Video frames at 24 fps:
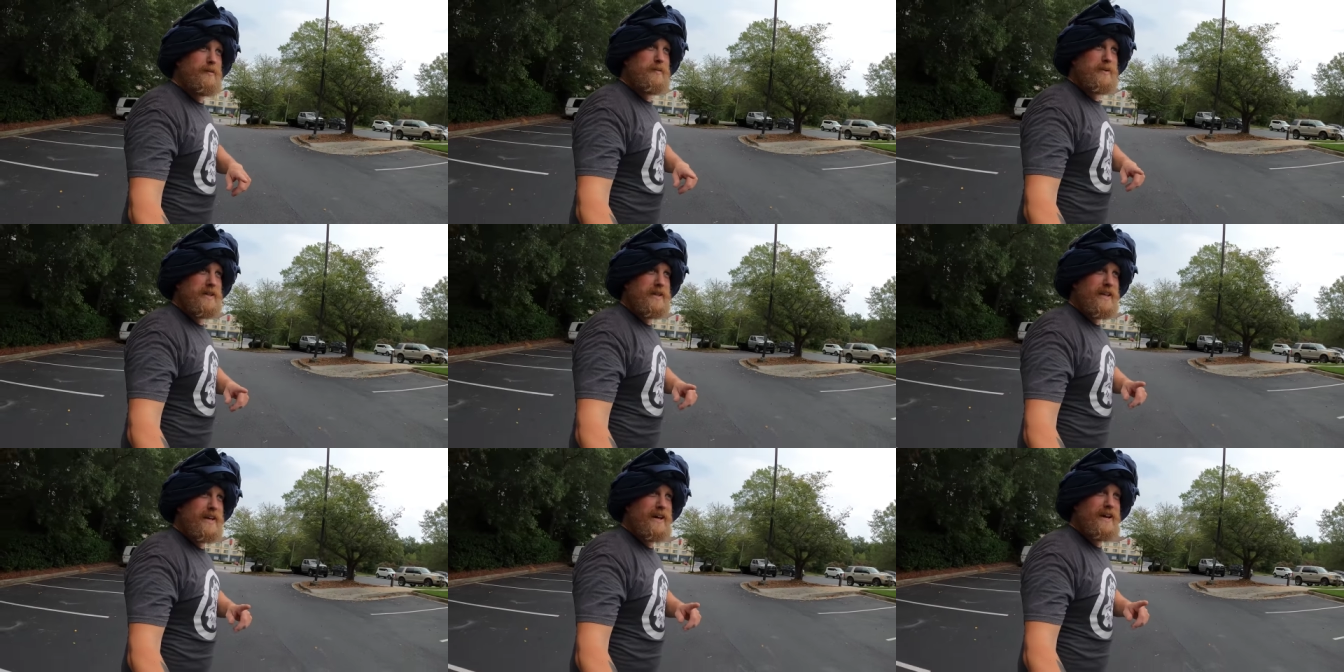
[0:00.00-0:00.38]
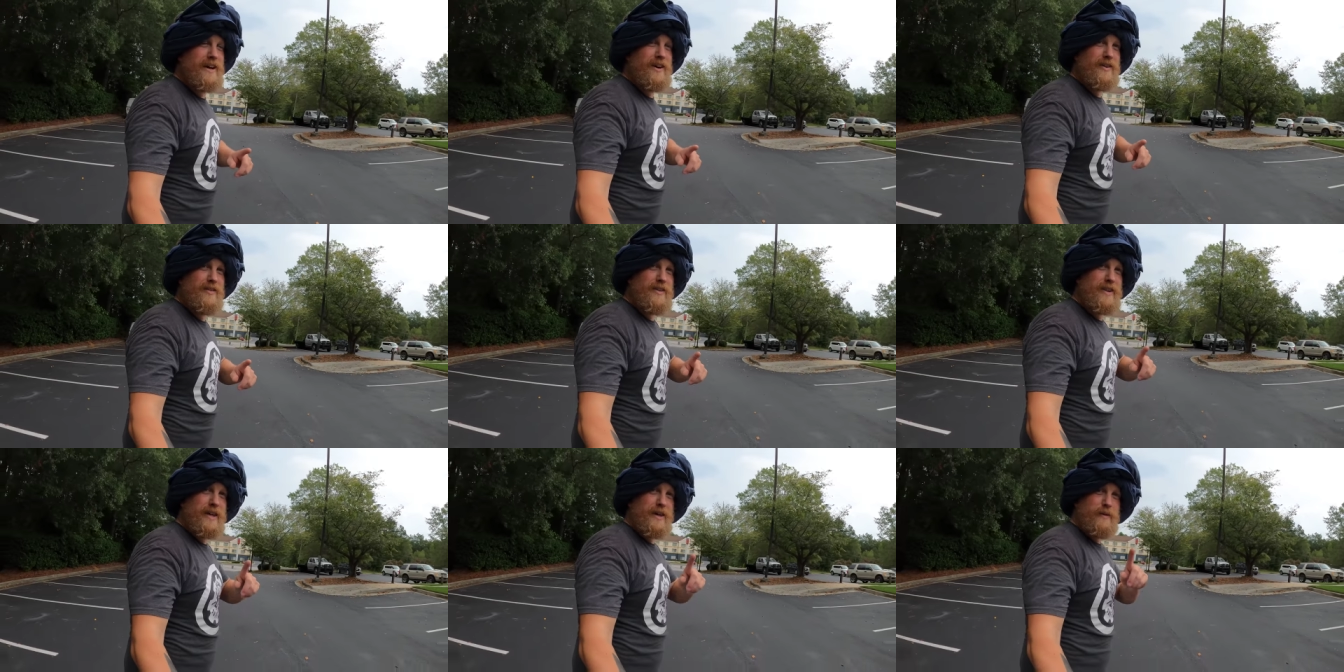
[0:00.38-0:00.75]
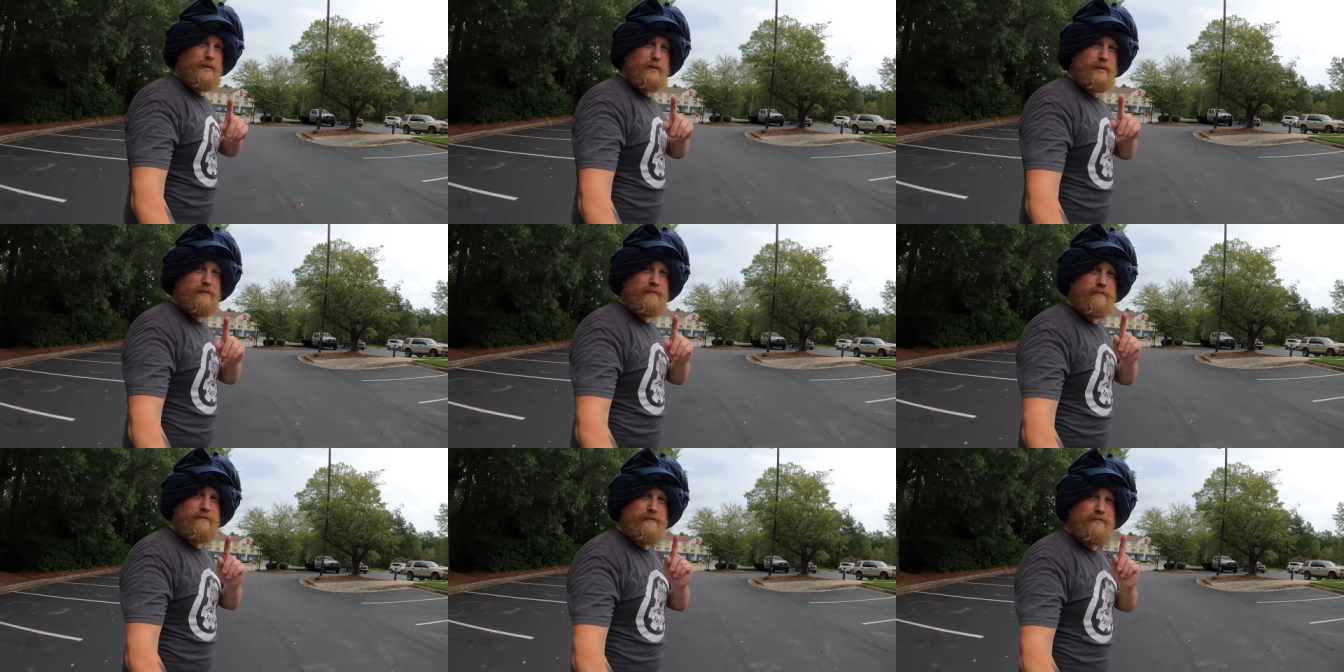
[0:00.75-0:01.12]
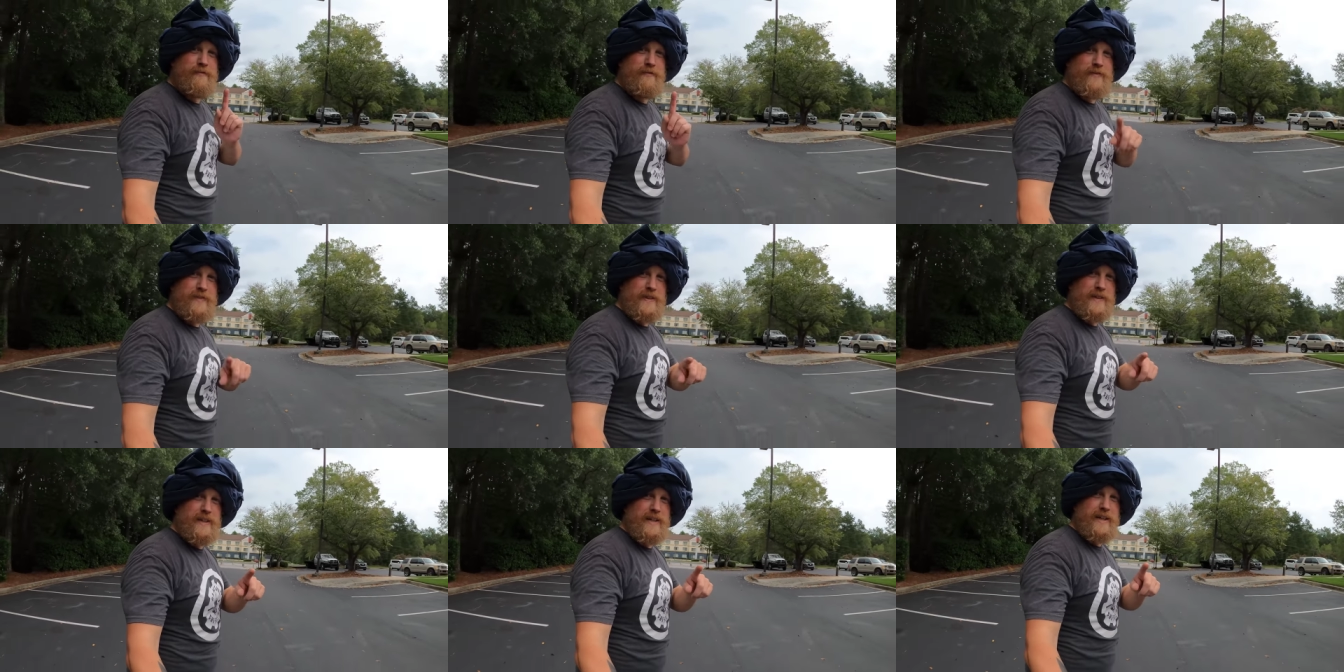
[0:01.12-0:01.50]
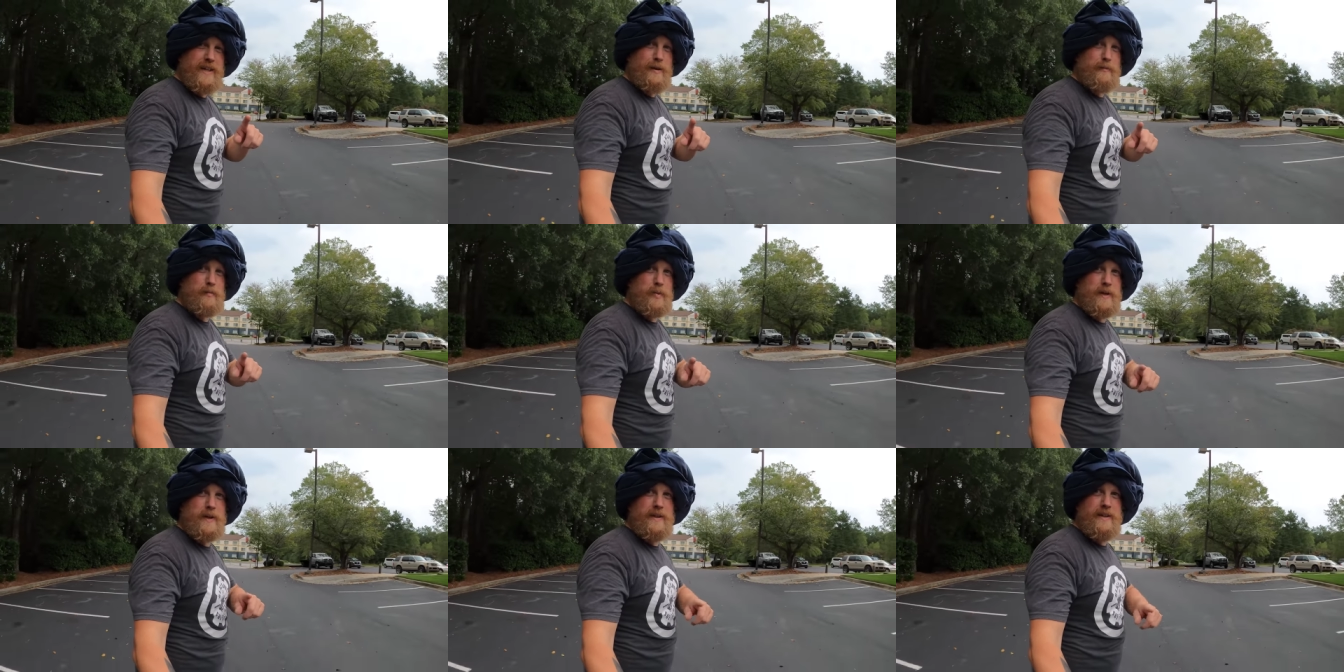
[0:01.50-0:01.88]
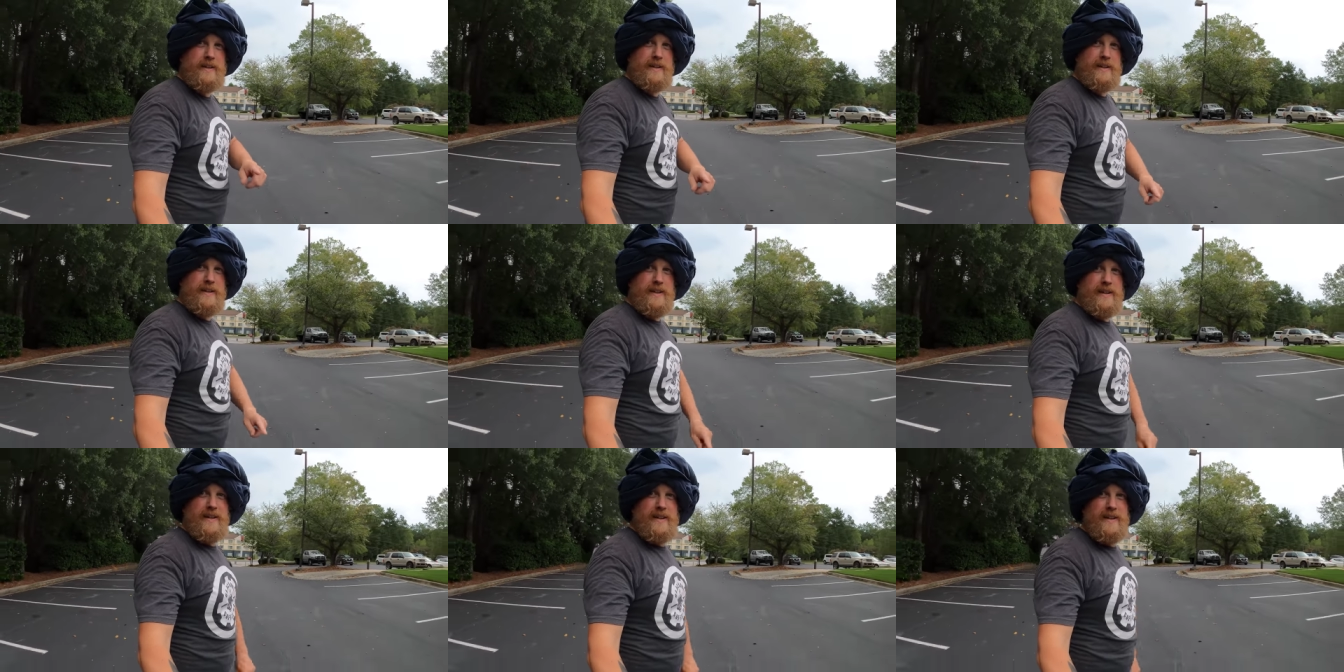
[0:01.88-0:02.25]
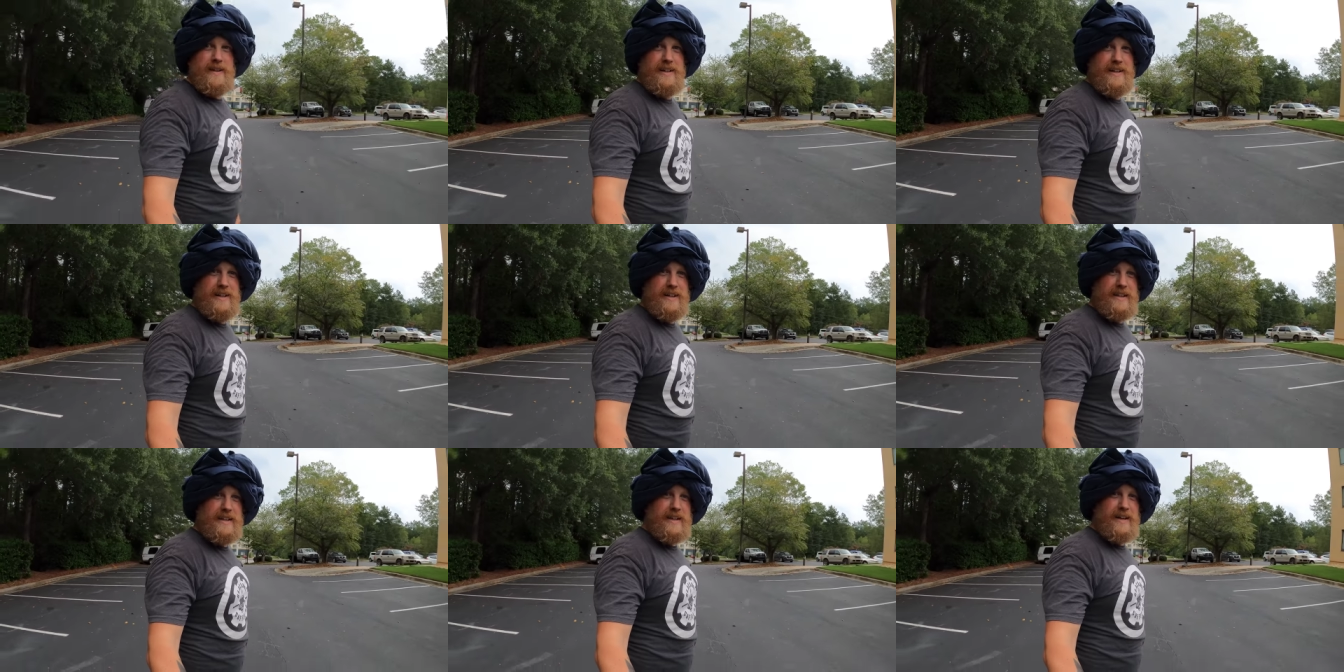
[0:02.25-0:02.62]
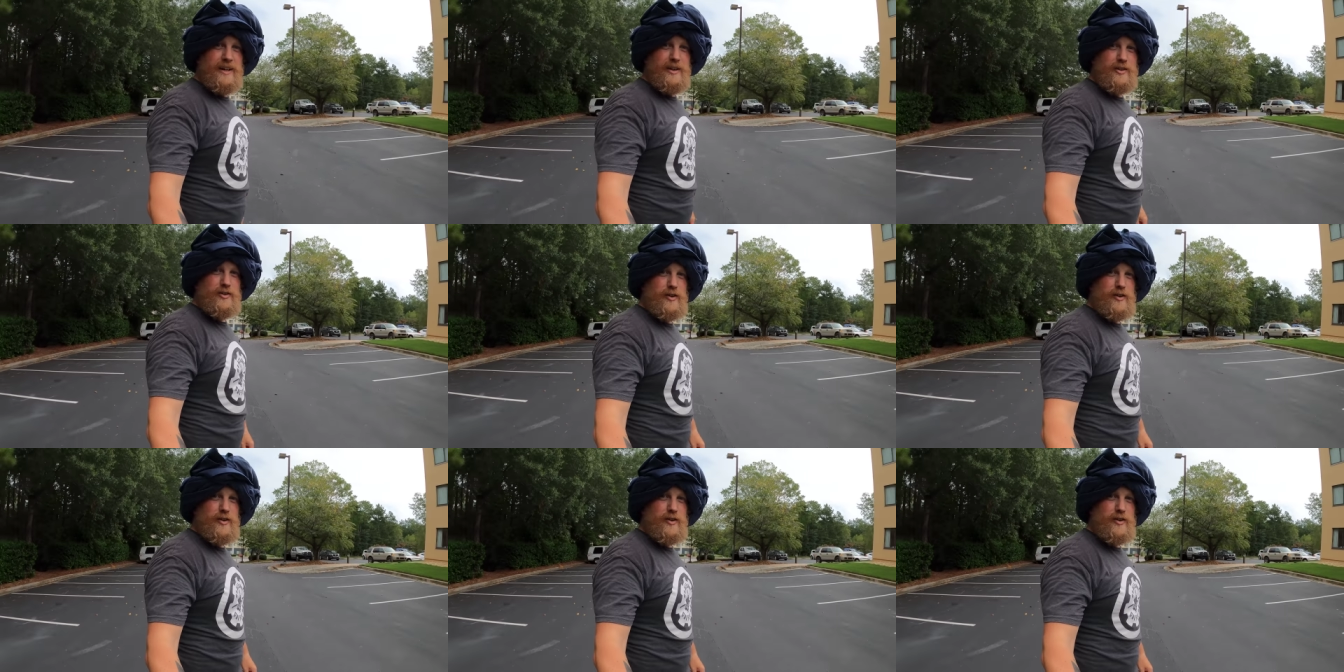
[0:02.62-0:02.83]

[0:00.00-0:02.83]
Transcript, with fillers: me now, they would flip. Like